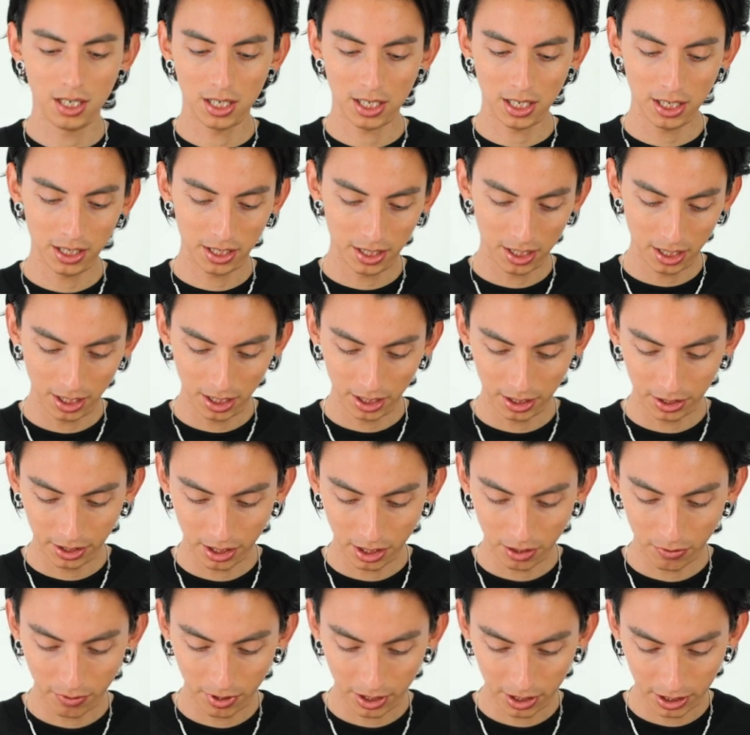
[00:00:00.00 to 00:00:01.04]
I think
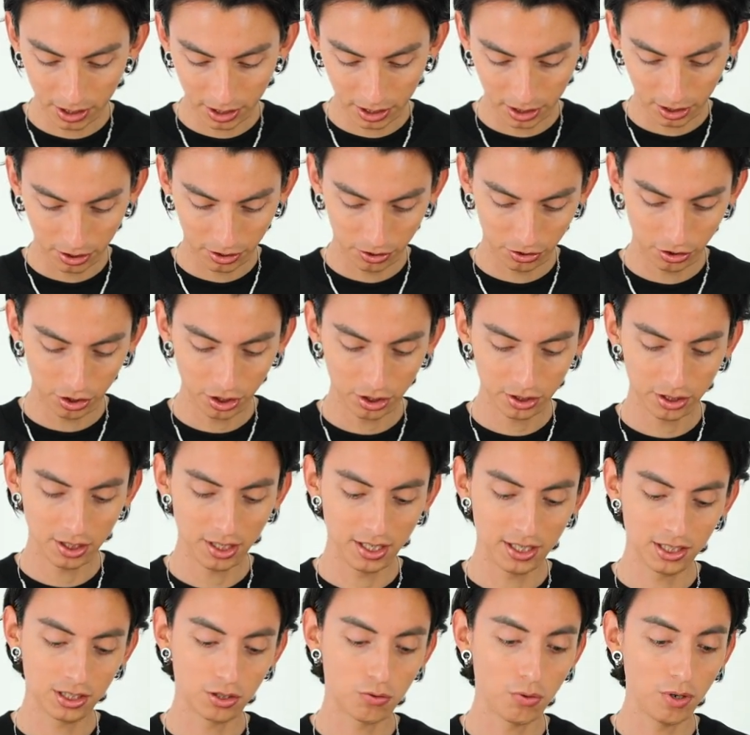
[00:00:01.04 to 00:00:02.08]
there is just a
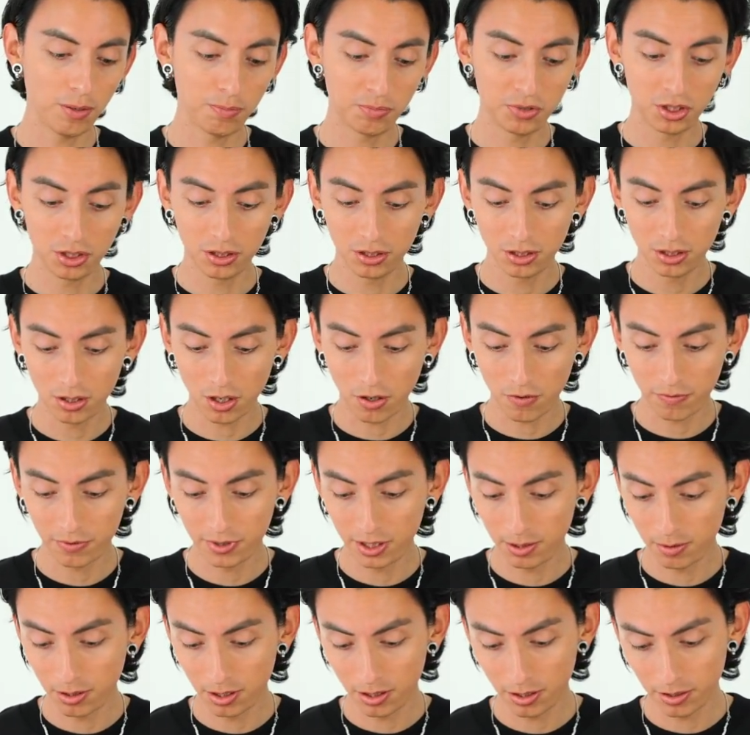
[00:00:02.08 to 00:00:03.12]
description of
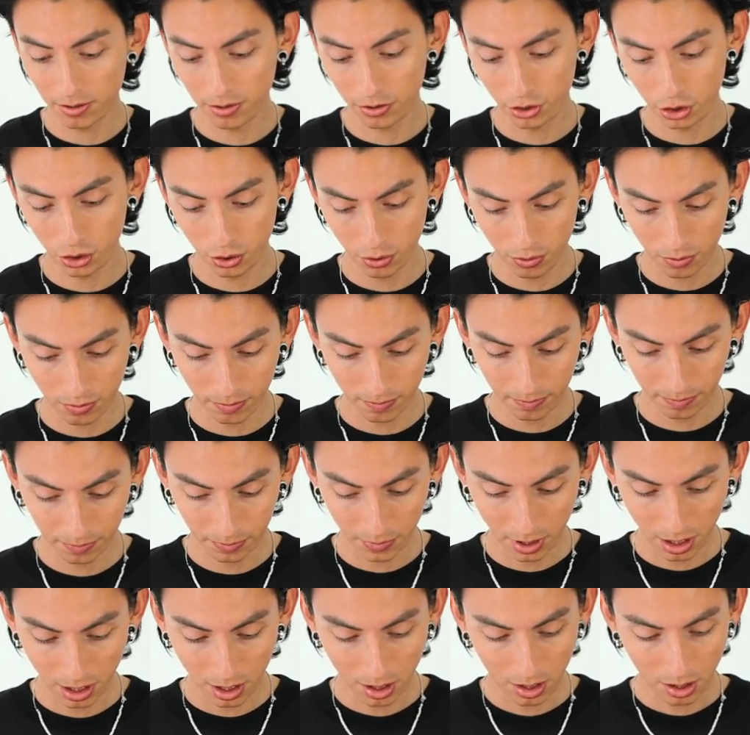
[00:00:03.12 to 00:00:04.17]
the shoe,
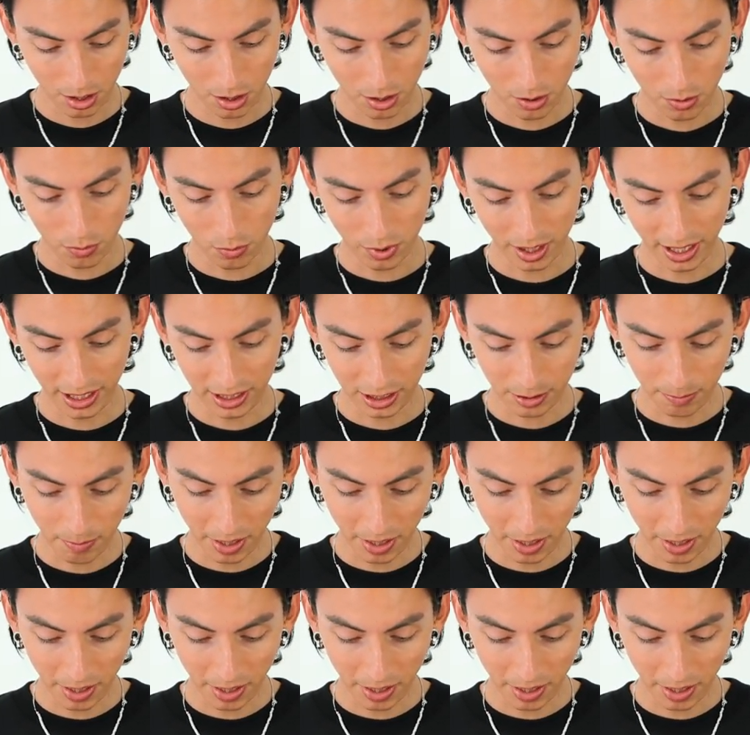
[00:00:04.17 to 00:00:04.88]
what it's